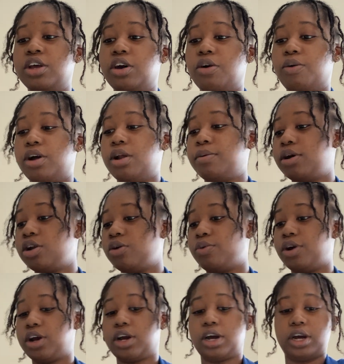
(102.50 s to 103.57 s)
what I'm gonna
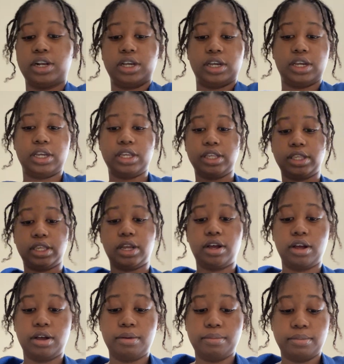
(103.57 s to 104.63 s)
work on is
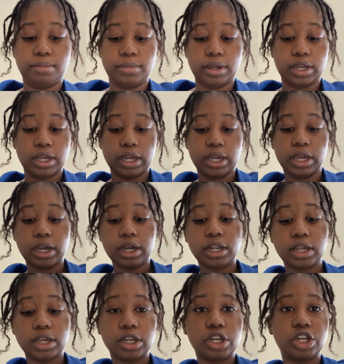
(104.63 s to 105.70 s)
um,
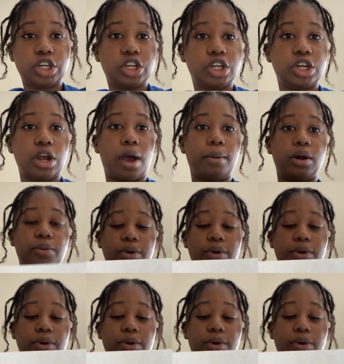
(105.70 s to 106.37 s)
English. I'm gonna